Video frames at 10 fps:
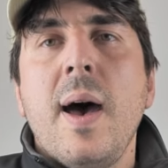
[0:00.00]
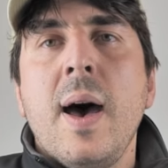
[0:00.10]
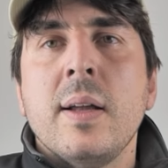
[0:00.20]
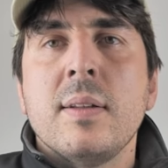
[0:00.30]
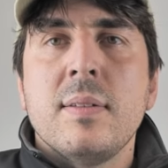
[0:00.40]

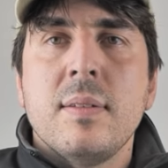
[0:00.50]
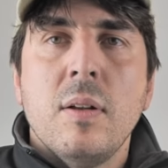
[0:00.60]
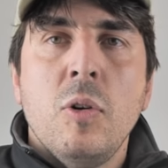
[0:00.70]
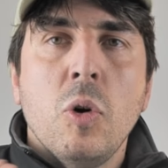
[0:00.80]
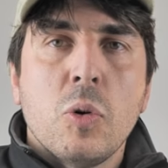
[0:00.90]
at
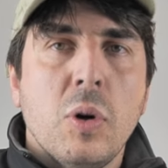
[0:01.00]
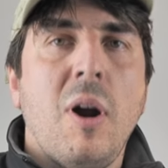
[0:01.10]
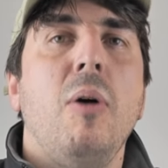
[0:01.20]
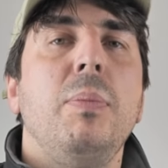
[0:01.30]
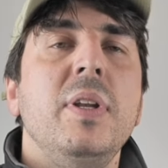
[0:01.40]
local
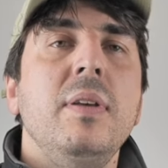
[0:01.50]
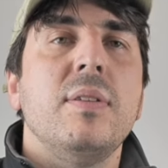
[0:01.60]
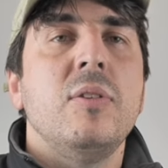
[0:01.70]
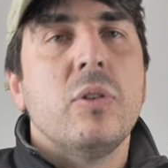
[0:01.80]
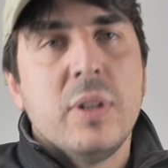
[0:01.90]
companies
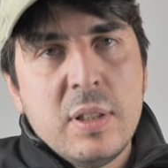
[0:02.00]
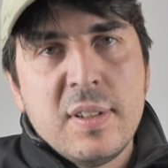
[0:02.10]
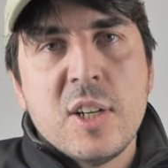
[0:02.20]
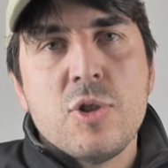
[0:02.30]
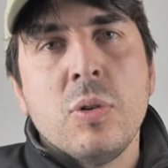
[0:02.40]
and not
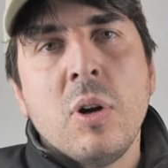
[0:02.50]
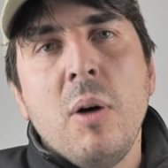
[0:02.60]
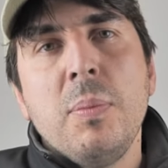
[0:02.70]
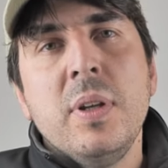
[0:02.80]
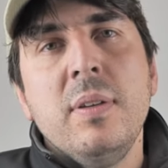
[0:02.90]
international
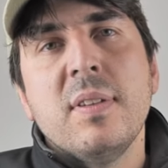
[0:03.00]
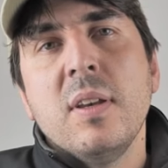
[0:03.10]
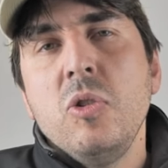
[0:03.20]
companies.